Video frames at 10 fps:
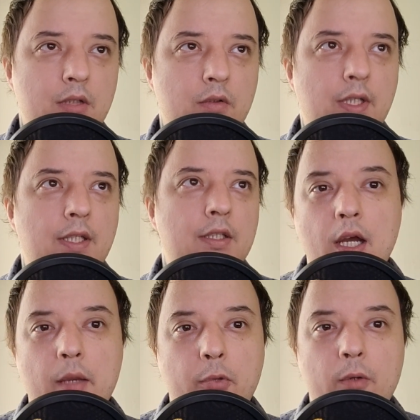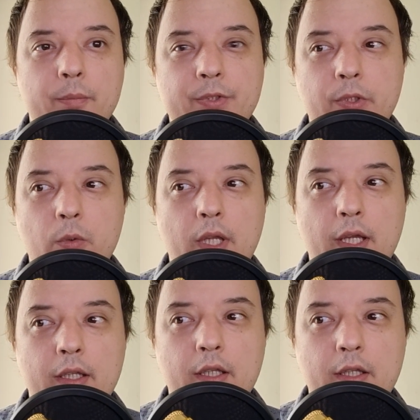Okay, I promise you
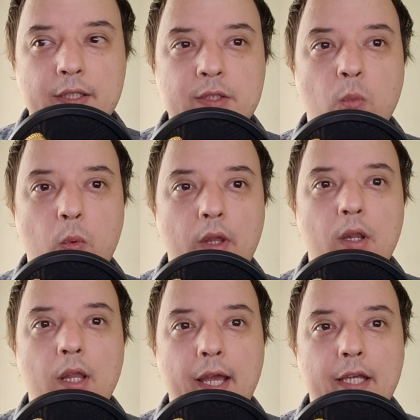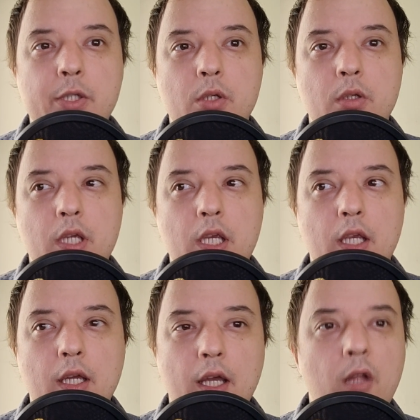that this will actually
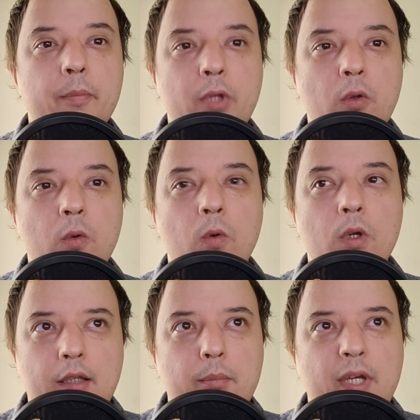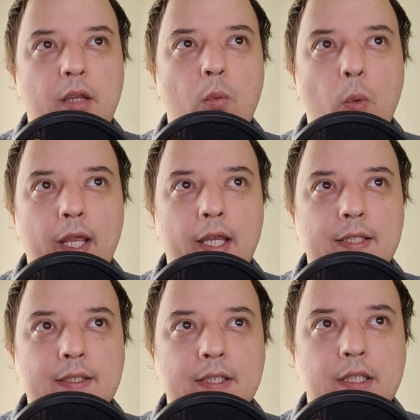help you in many
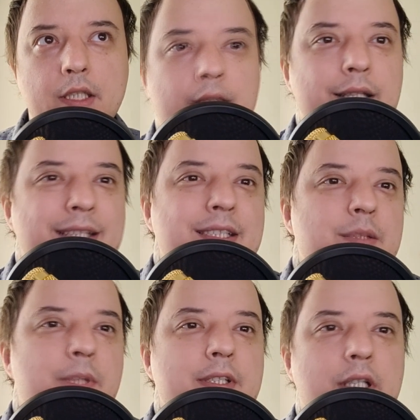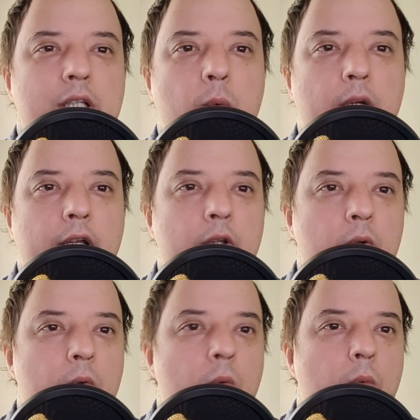ways. That this is basically what I
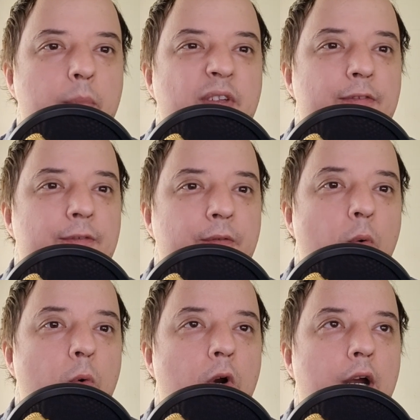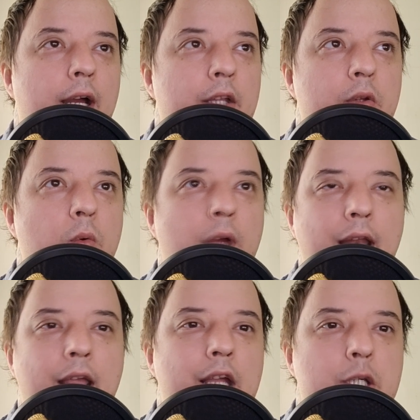do before I do
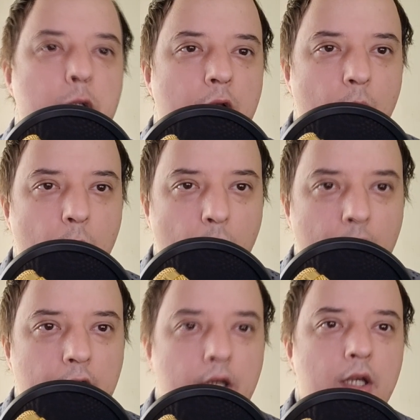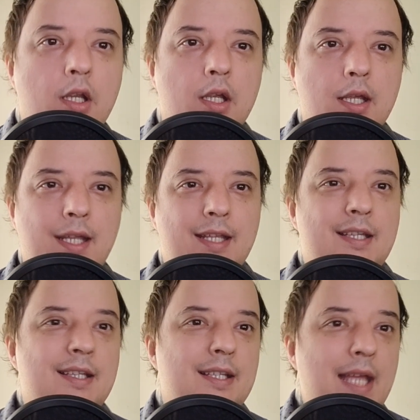any actual work
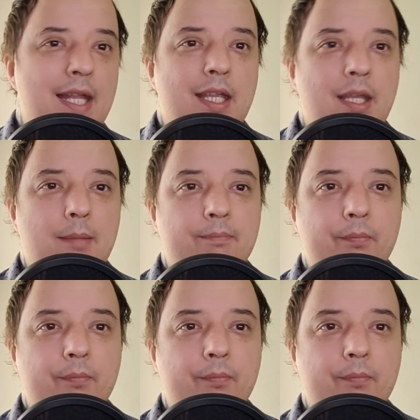in any